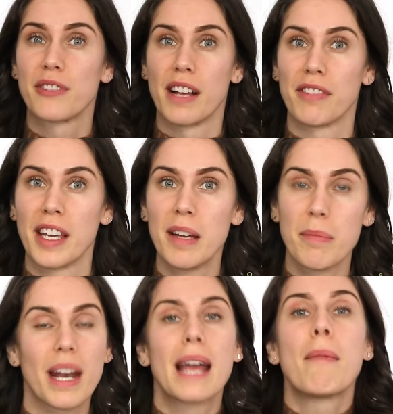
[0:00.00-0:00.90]
fluffy,
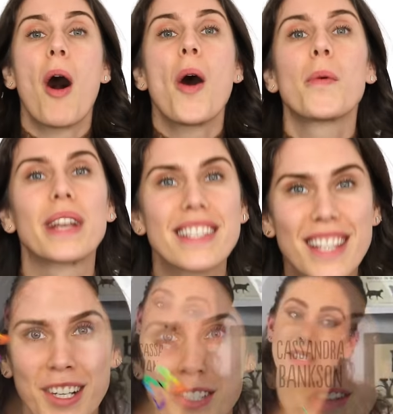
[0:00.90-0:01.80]
but I am
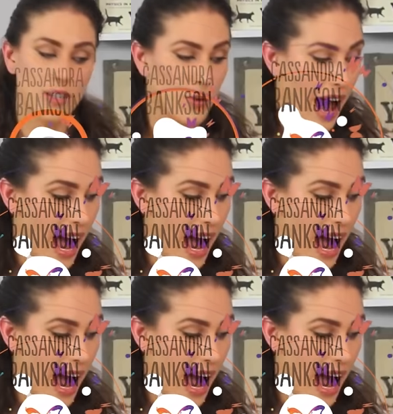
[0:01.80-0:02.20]
always Cassandra